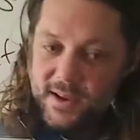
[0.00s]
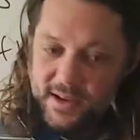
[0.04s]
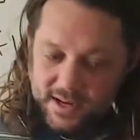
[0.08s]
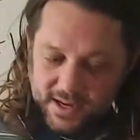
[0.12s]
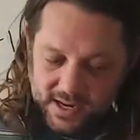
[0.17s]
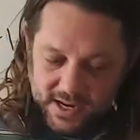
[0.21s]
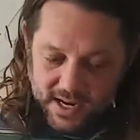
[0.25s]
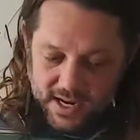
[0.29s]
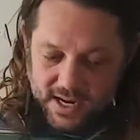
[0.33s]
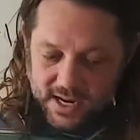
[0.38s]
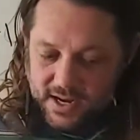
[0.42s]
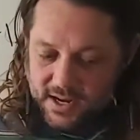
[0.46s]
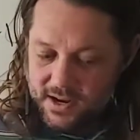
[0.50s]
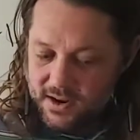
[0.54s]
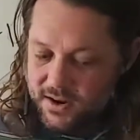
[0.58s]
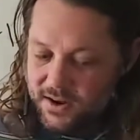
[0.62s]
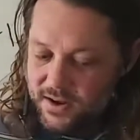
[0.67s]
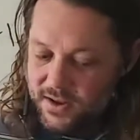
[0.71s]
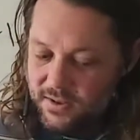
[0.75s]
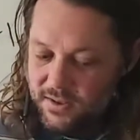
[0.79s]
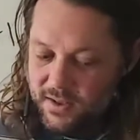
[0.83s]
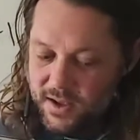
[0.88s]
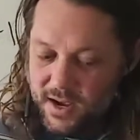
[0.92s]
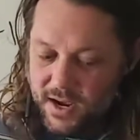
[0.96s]
getting
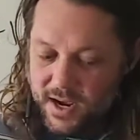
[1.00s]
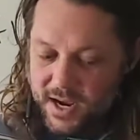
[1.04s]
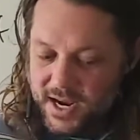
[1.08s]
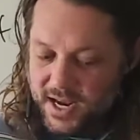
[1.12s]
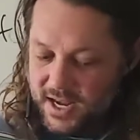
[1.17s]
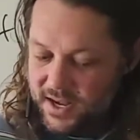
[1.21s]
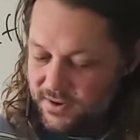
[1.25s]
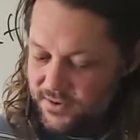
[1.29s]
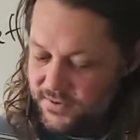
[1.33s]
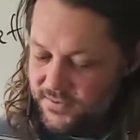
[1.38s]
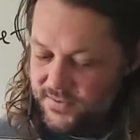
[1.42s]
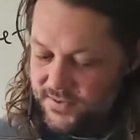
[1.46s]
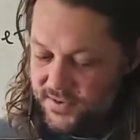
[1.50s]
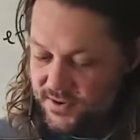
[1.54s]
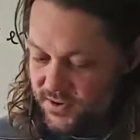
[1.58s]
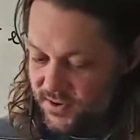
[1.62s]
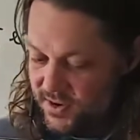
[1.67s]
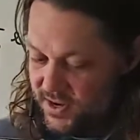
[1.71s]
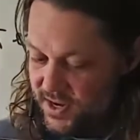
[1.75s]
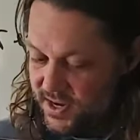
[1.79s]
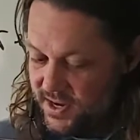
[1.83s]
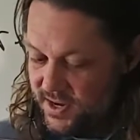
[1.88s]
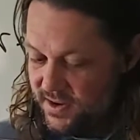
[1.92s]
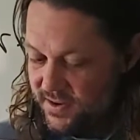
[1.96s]
online, if you
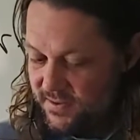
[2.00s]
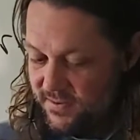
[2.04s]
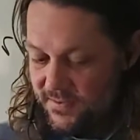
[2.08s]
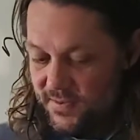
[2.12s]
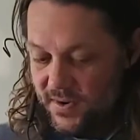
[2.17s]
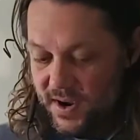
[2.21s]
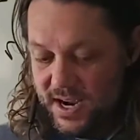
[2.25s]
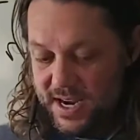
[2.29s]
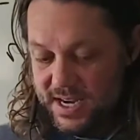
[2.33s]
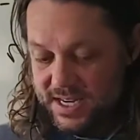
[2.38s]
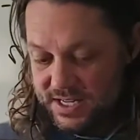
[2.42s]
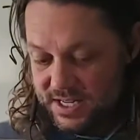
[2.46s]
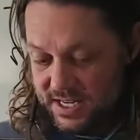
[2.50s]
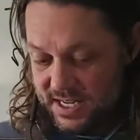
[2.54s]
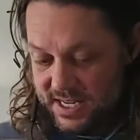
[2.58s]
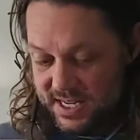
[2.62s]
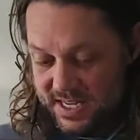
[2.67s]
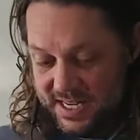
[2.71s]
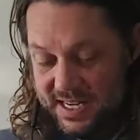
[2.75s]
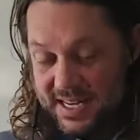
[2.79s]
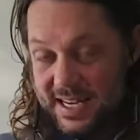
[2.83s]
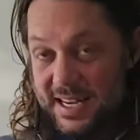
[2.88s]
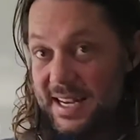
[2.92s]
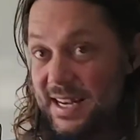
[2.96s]
need a device,
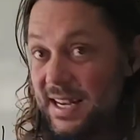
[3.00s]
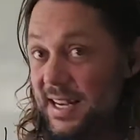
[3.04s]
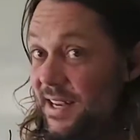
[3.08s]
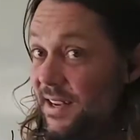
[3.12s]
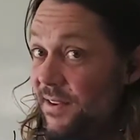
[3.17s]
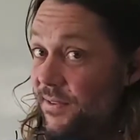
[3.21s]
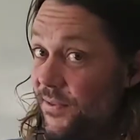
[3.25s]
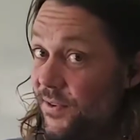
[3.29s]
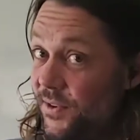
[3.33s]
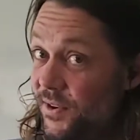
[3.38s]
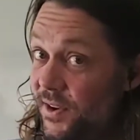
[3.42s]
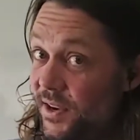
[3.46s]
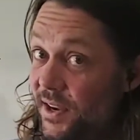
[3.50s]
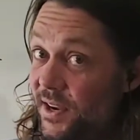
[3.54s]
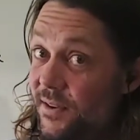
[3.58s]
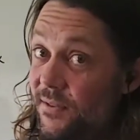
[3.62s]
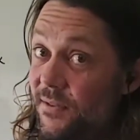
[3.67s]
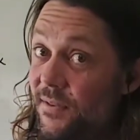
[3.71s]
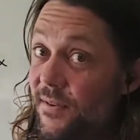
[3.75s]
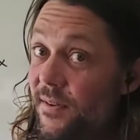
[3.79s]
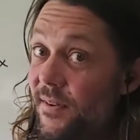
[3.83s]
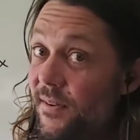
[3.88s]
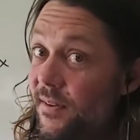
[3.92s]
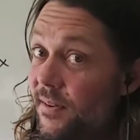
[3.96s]
if you need
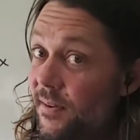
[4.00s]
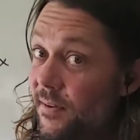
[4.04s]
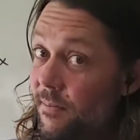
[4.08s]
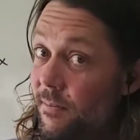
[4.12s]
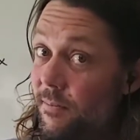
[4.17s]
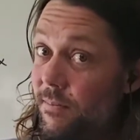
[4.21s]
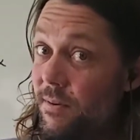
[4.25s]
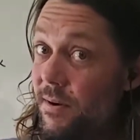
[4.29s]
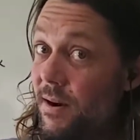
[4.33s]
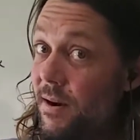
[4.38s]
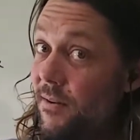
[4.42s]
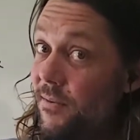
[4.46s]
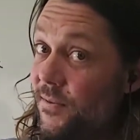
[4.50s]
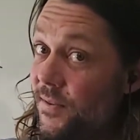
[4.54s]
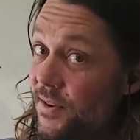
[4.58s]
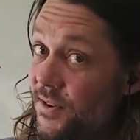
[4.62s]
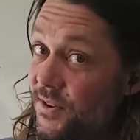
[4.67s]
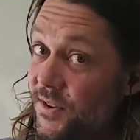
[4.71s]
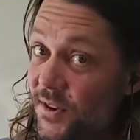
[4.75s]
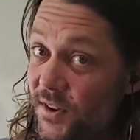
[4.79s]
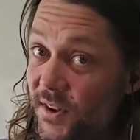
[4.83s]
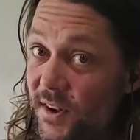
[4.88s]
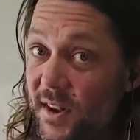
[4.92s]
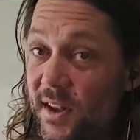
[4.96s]

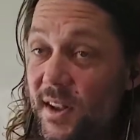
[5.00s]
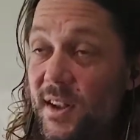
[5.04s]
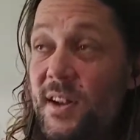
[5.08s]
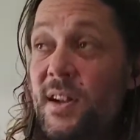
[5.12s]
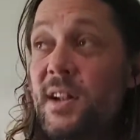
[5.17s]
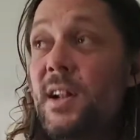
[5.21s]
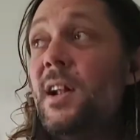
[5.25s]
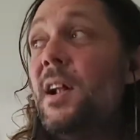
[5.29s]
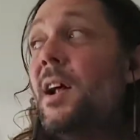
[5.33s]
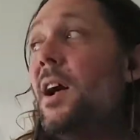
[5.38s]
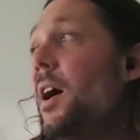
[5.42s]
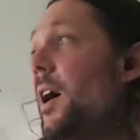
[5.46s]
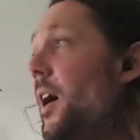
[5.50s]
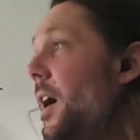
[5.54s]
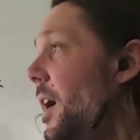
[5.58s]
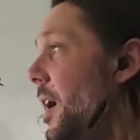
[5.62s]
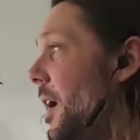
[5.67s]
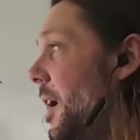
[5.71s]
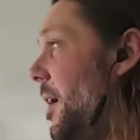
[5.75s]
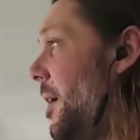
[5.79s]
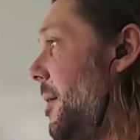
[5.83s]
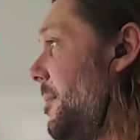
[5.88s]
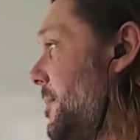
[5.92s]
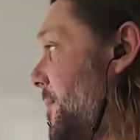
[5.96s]
breakfast.
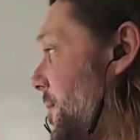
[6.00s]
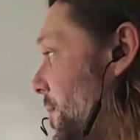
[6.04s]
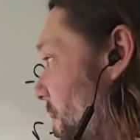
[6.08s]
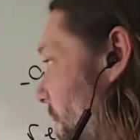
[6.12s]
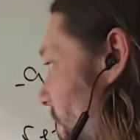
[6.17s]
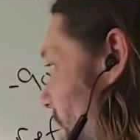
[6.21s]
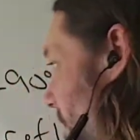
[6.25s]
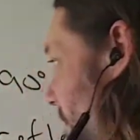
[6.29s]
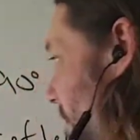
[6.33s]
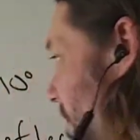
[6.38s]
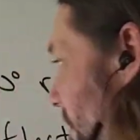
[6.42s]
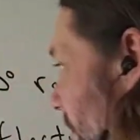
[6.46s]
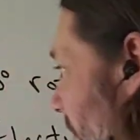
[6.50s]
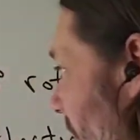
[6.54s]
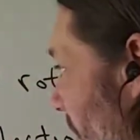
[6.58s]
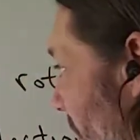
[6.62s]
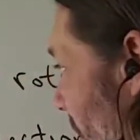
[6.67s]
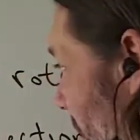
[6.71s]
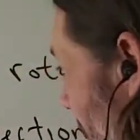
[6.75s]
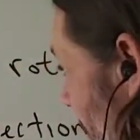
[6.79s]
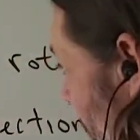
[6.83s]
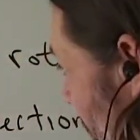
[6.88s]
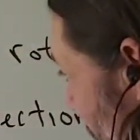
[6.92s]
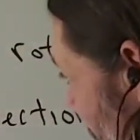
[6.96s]
So,
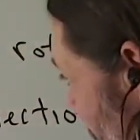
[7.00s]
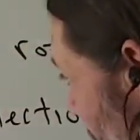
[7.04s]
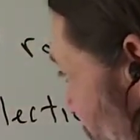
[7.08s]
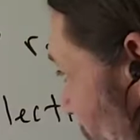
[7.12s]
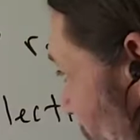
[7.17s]
reach